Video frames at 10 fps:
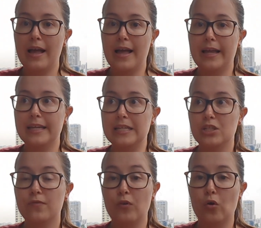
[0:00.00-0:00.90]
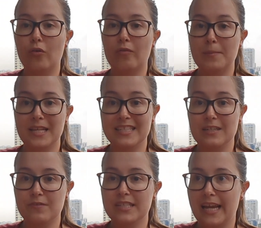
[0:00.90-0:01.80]
where each floor represents a
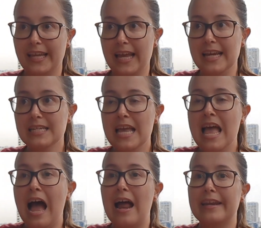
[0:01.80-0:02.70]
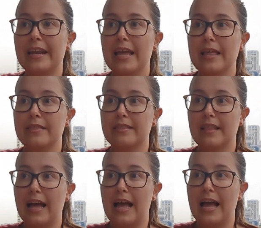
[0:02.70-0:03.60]
different decade, and
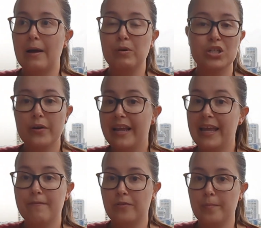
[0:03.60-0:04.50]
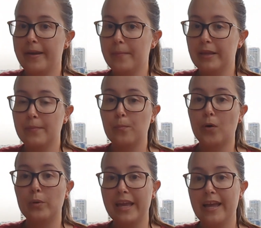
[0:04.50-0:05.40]
and we don't hear from him,
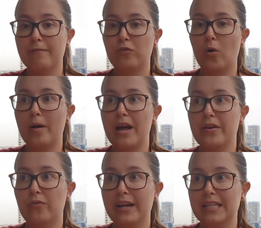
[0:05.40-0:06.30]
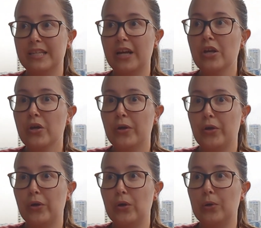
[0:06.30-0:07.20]
but we hear from a narrator
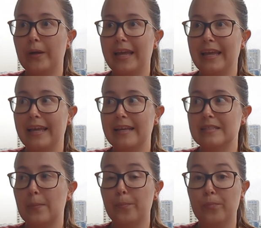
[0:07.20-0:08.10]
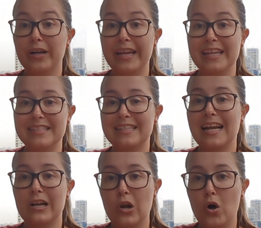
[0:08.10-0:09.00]
who is bringing his
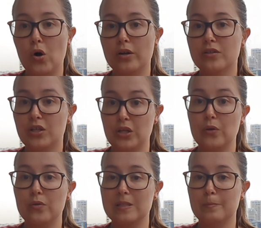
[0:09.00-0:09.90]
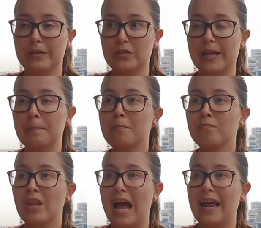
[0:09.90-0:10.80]
dad along to this building
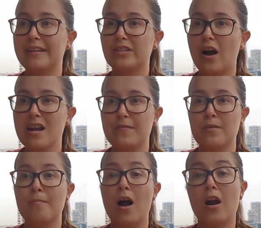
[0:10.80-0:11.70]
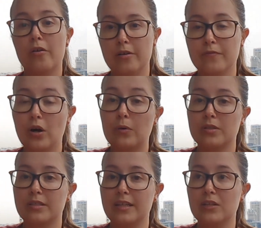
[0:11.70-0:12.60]
and is kind of an admirer of
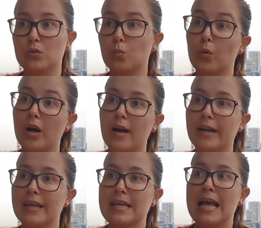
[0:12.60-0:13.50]
Goldstein's work,